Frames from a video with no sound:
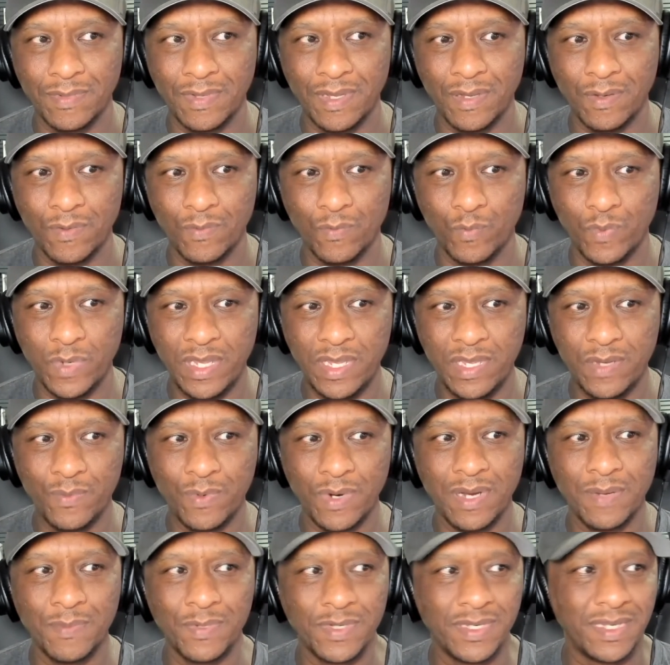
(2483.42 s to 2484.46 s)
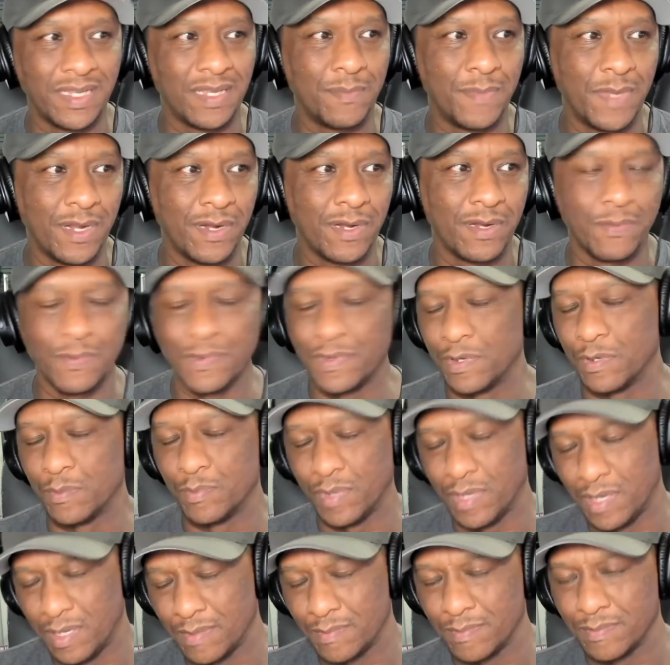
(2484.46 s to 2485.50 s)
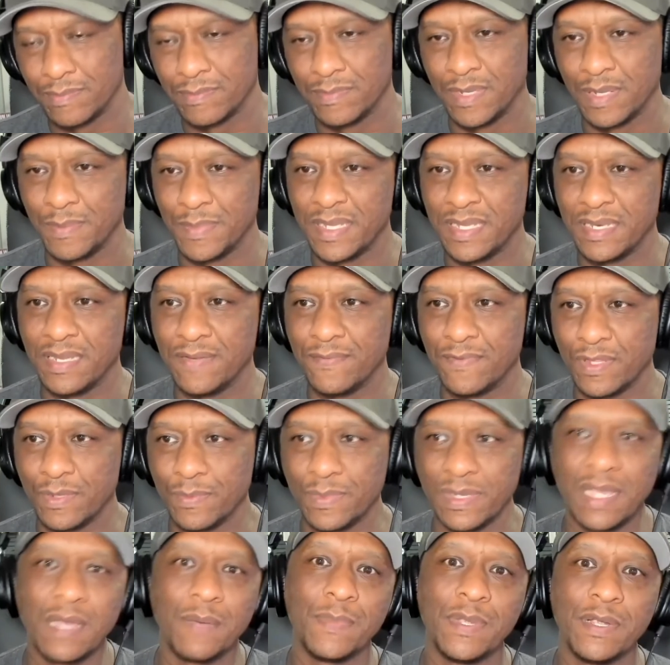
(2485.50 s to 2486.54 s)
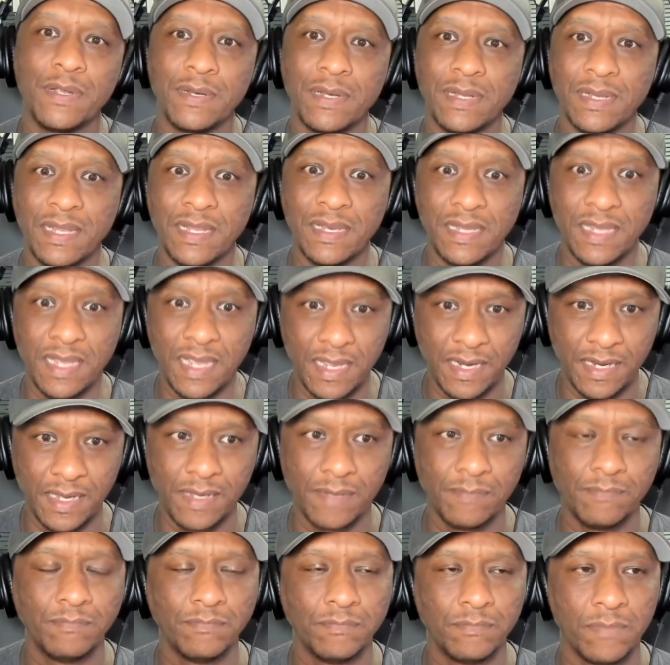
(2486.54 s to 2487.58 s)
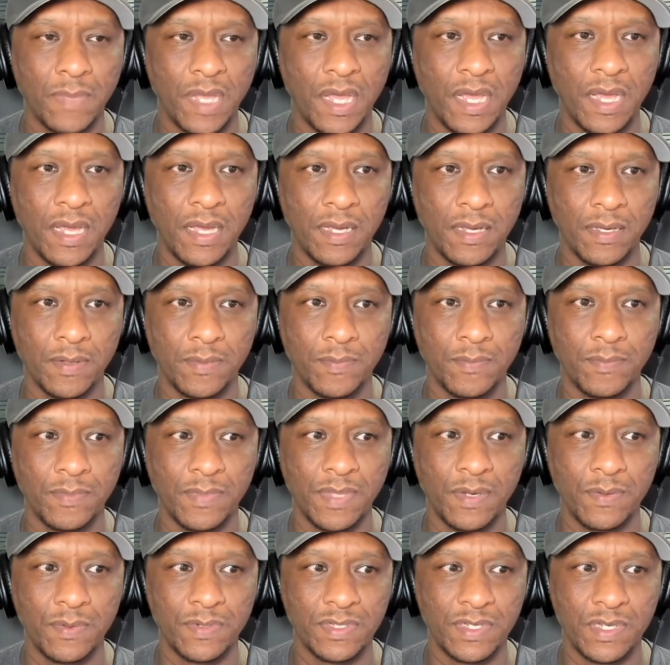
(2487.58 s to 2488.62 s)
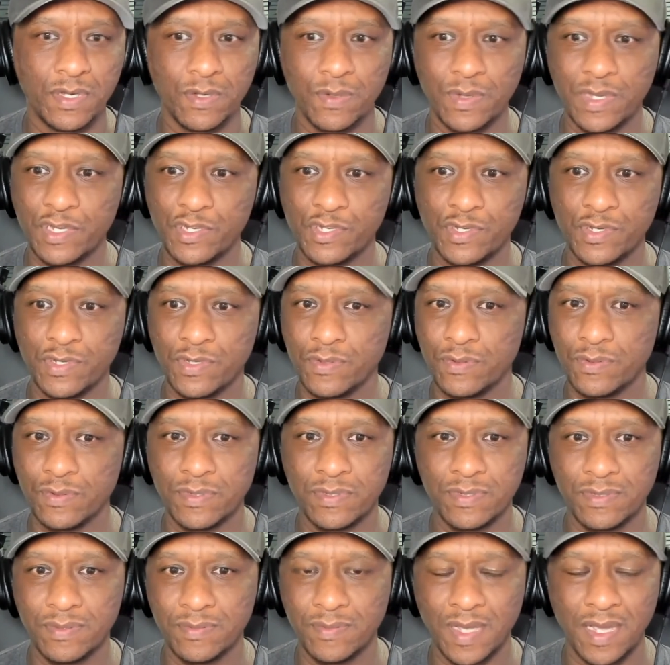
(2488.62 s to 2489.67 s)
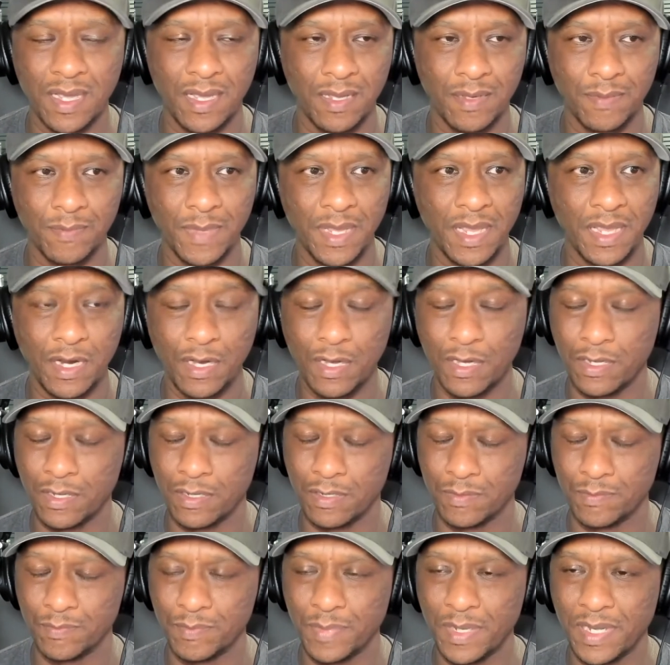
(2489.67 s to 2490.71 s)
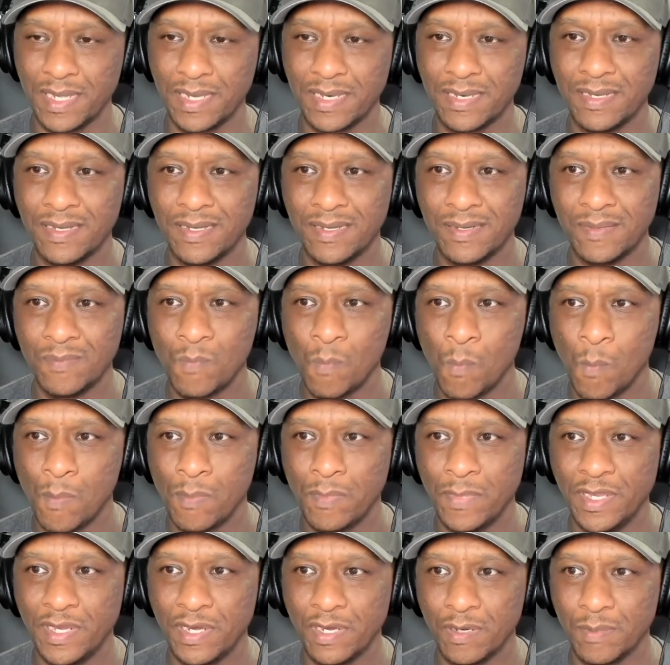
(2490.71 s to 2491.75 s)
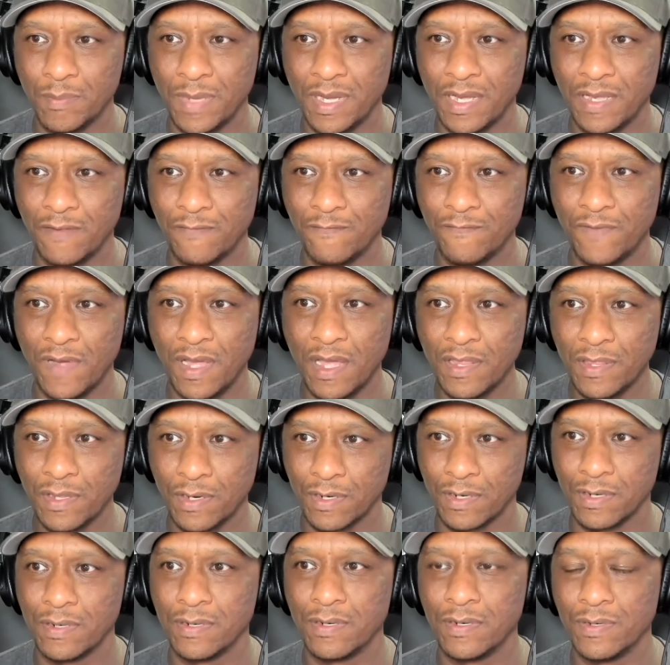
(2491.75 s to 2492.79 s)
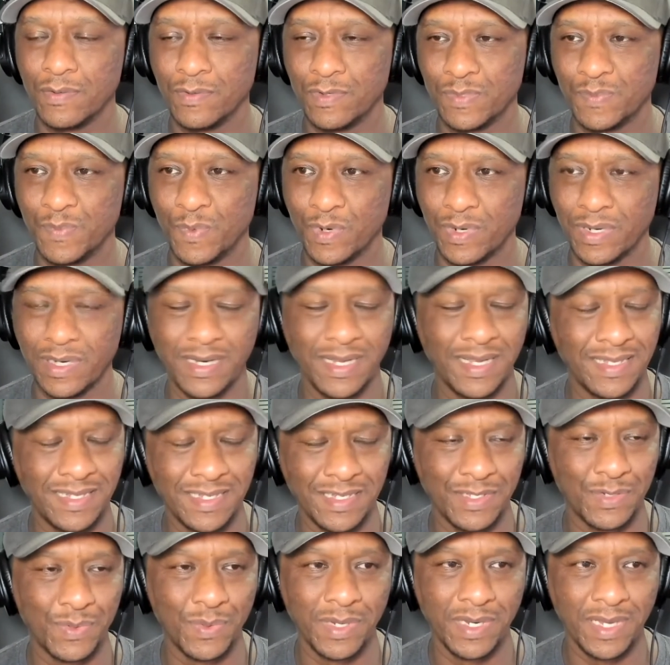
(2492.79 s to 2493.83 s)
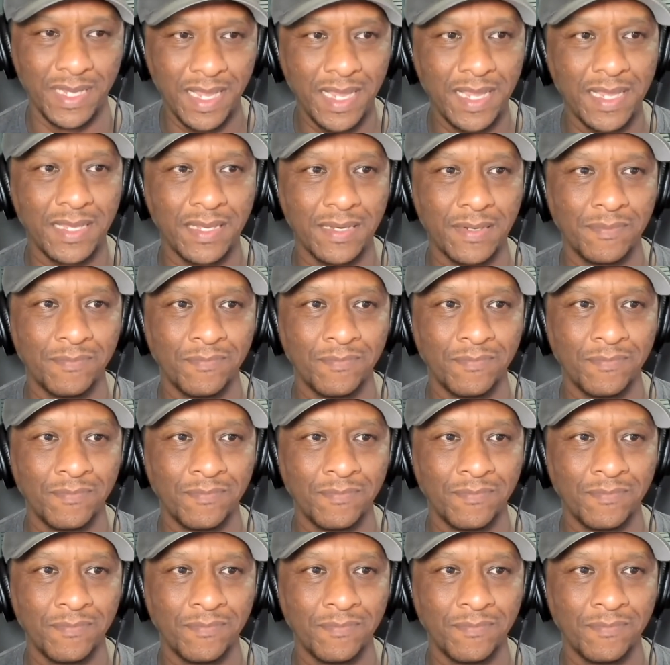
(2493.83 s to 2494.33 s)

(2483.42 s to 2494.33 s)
we were able to get married with no problem. I mean, even though we got married in Indiana, there was no issues at all. But, my father, who was born in 1928,